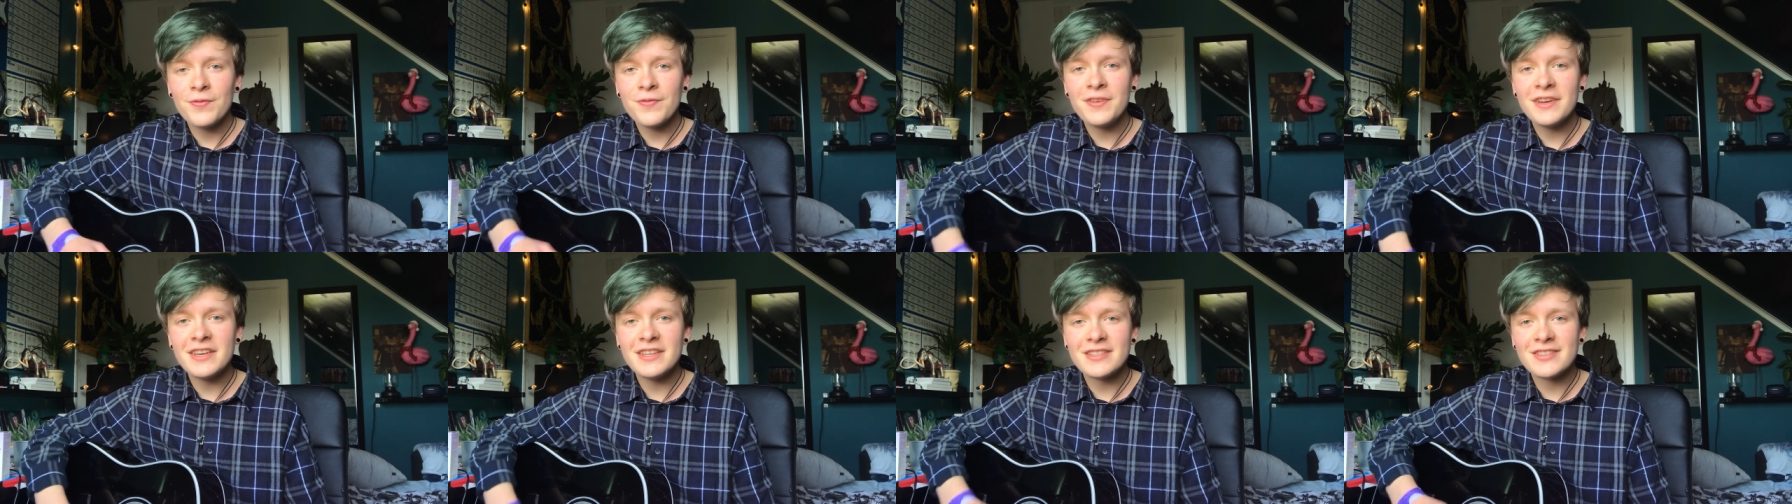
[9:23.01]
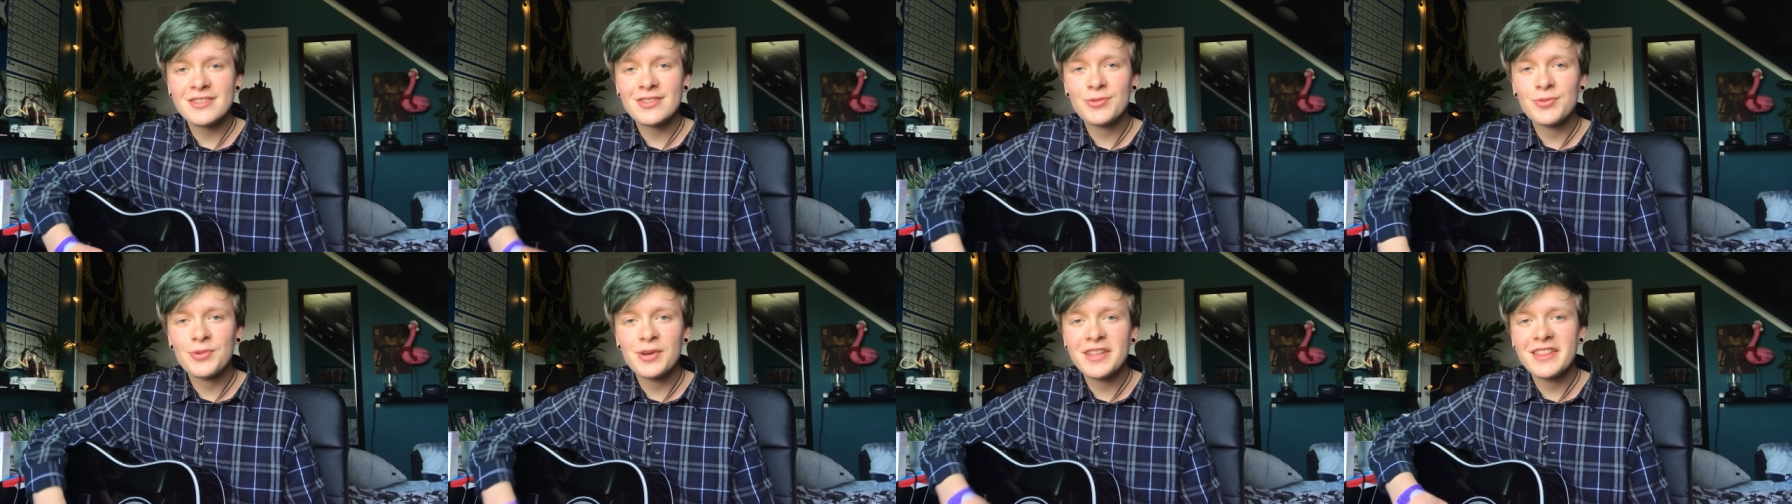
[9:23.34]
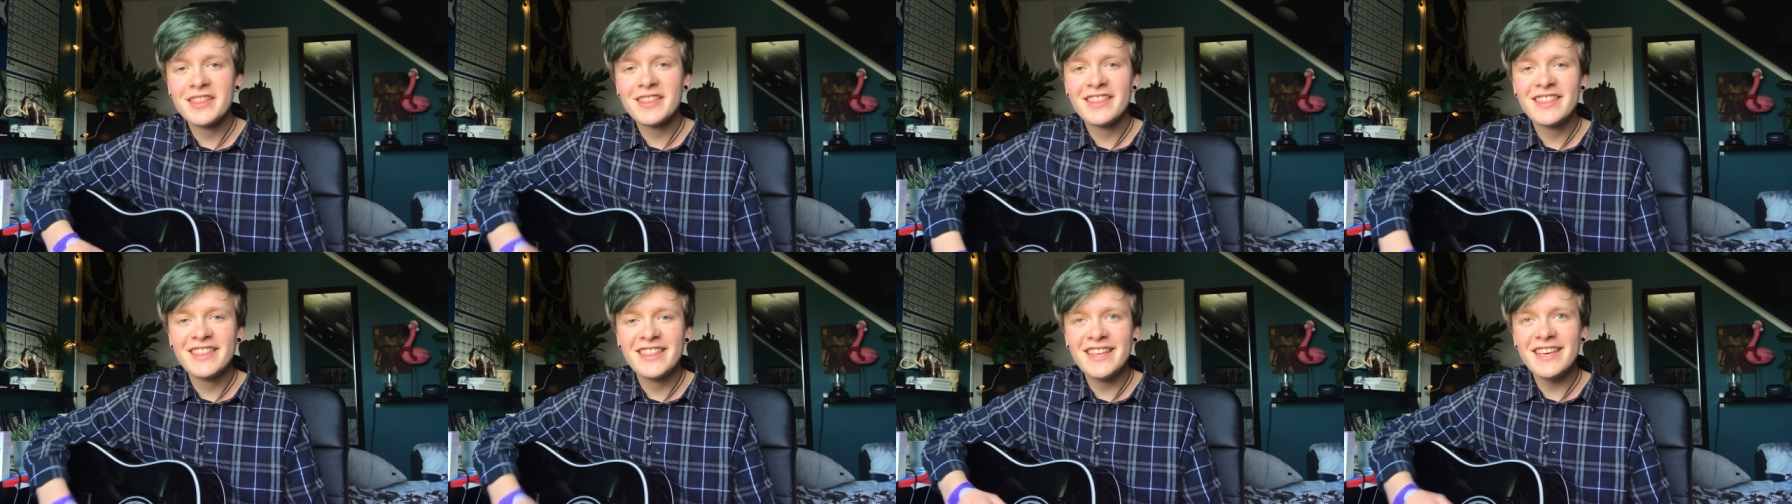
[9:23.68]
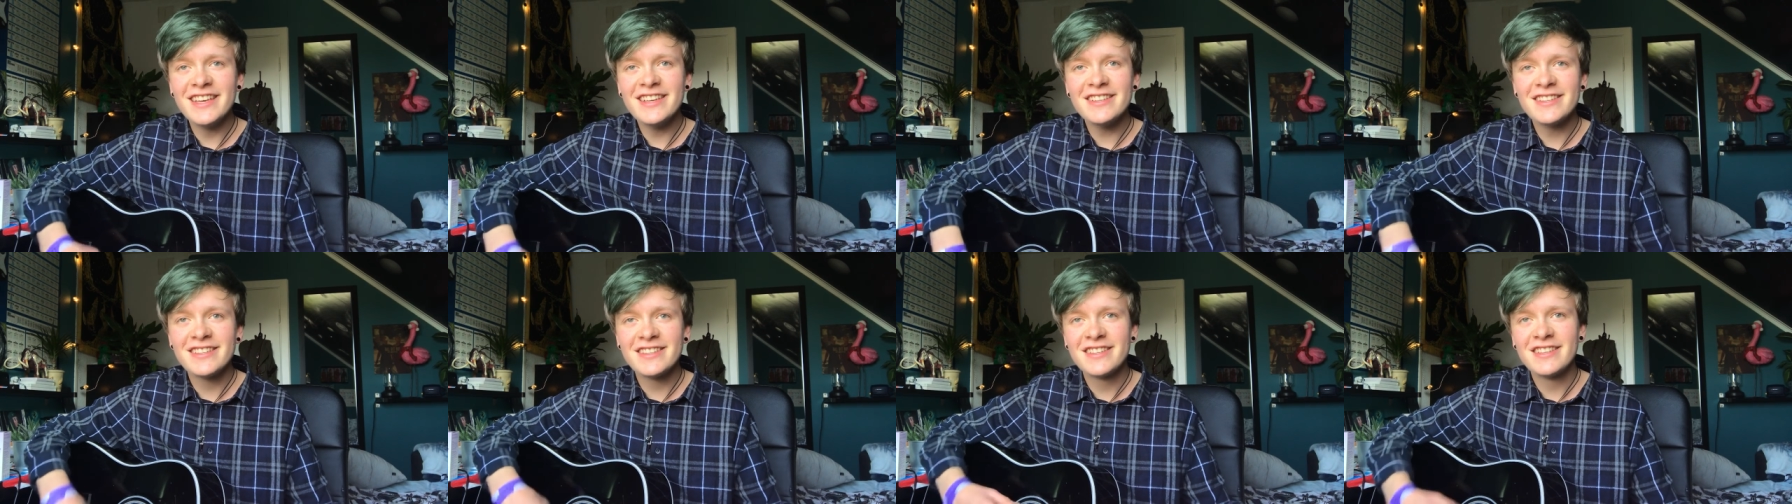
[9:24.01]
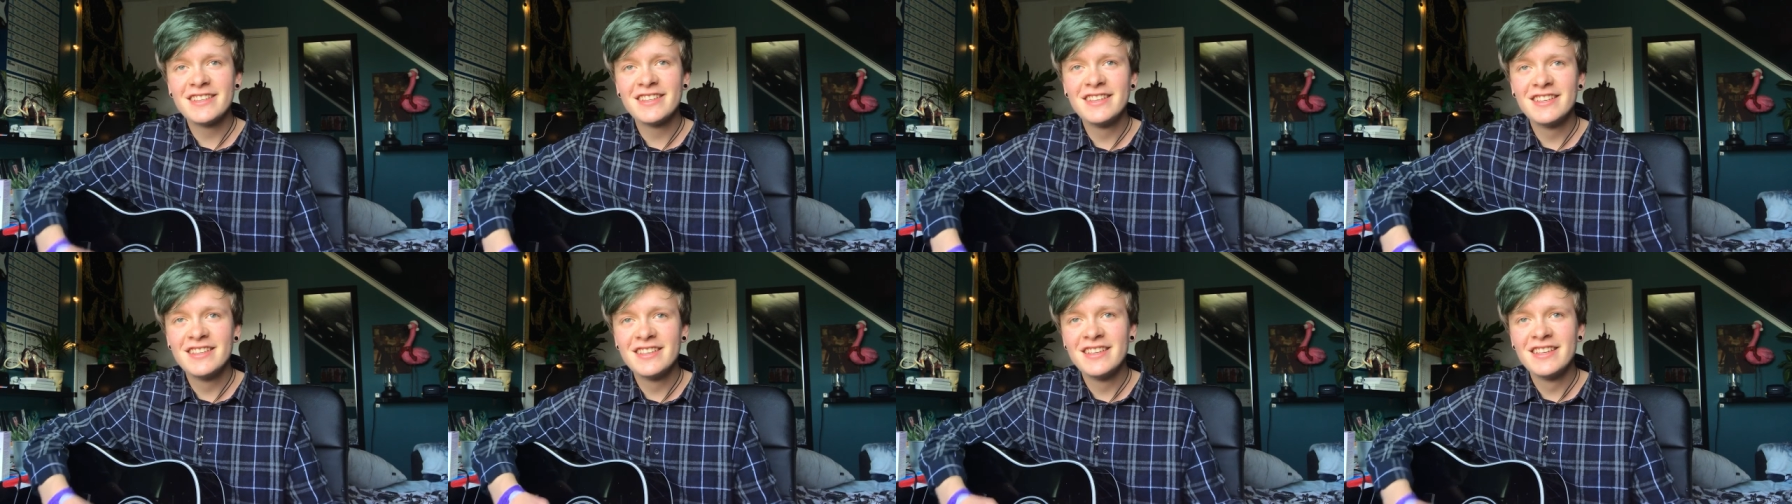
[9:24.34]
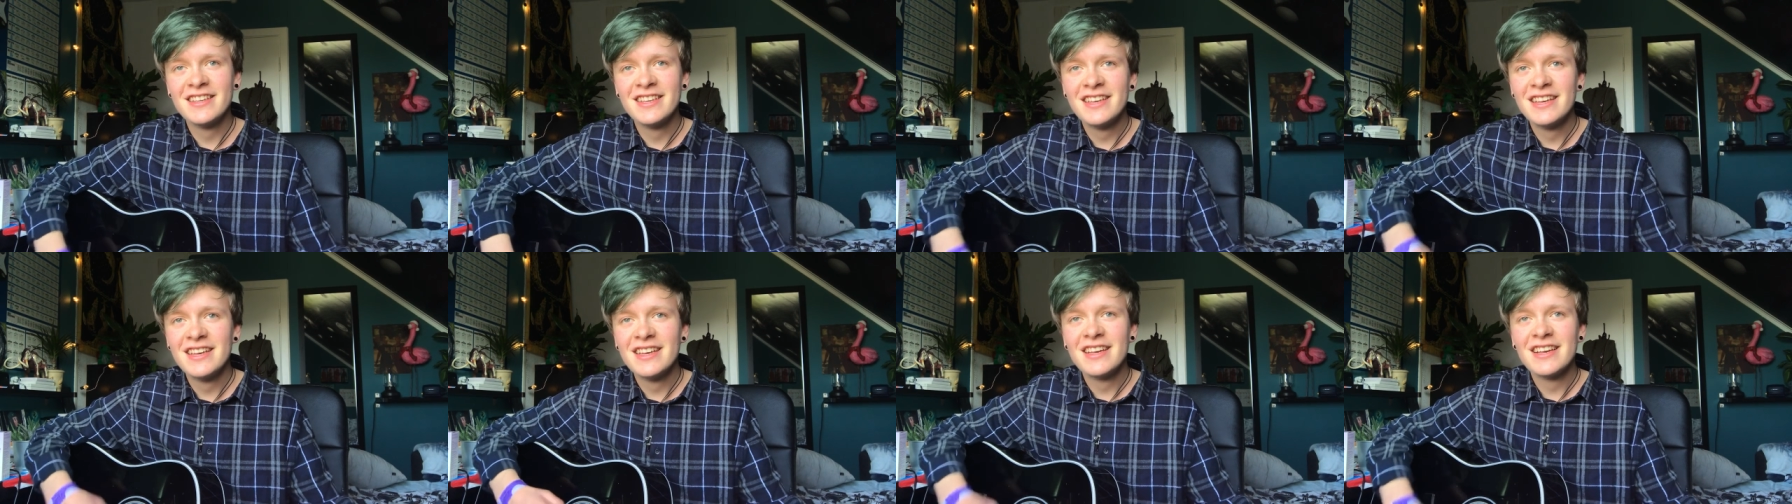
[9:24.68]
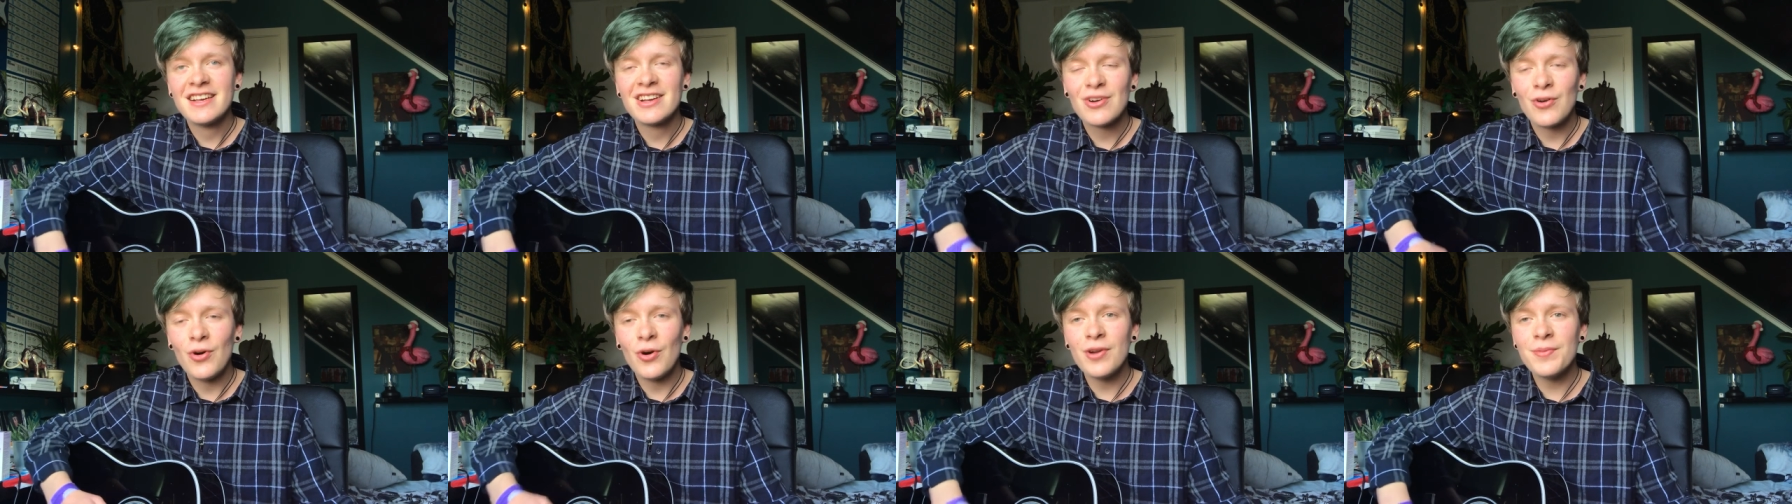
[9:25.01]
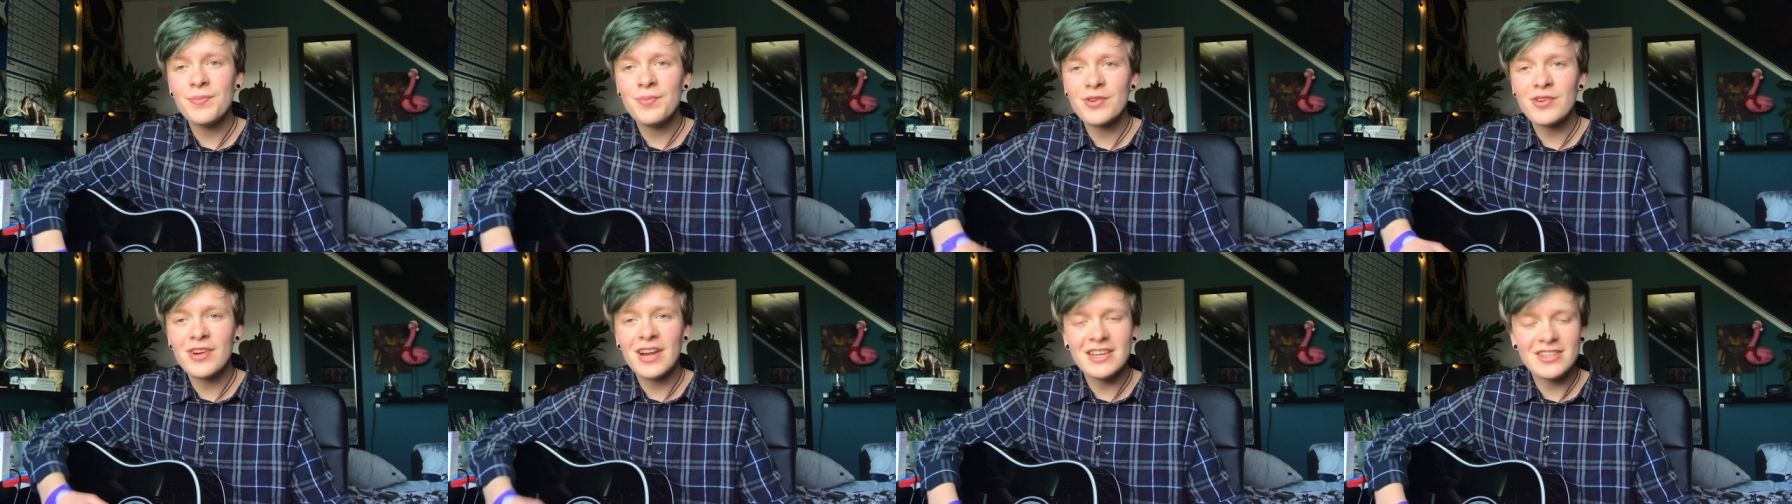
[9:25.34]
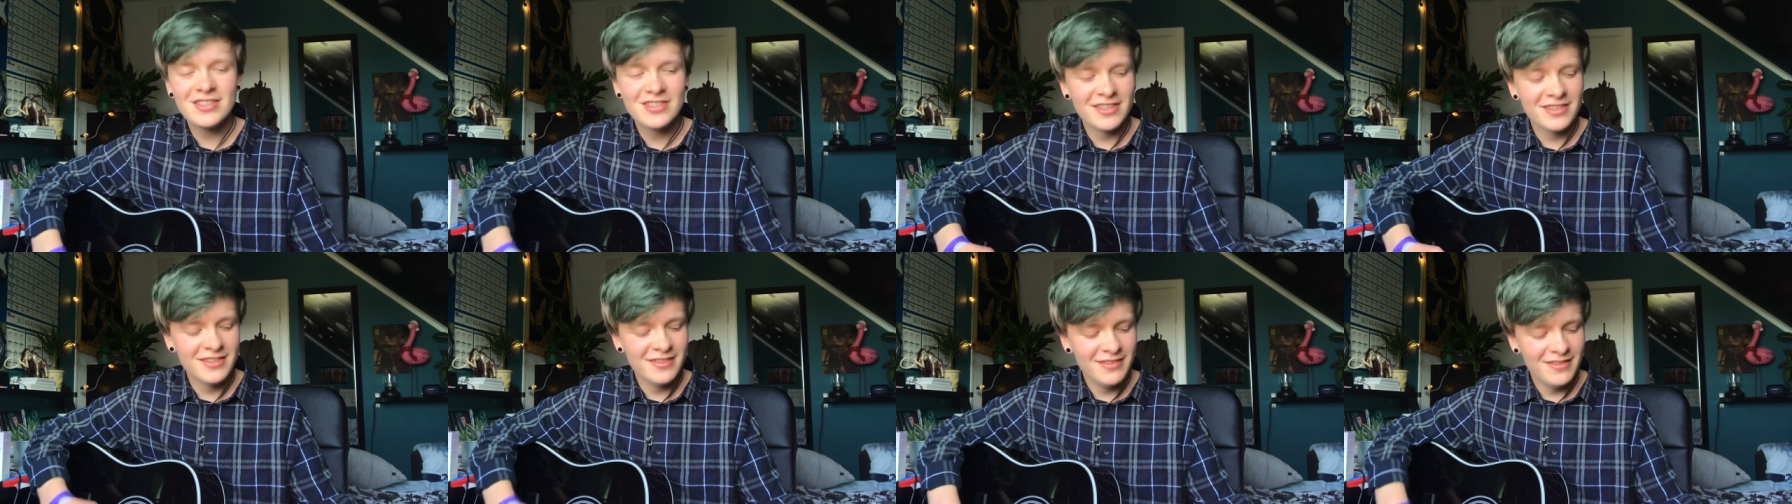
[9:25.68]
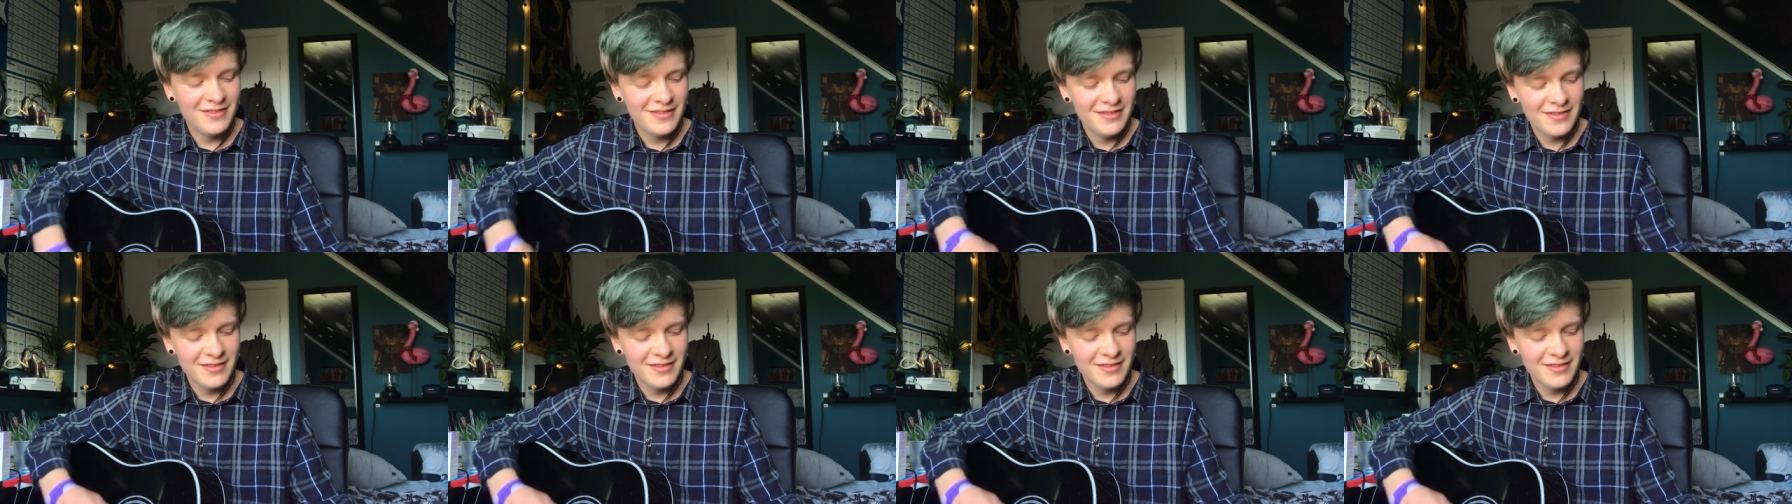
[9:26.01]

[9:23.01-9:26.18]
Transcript: fits with this chord progression,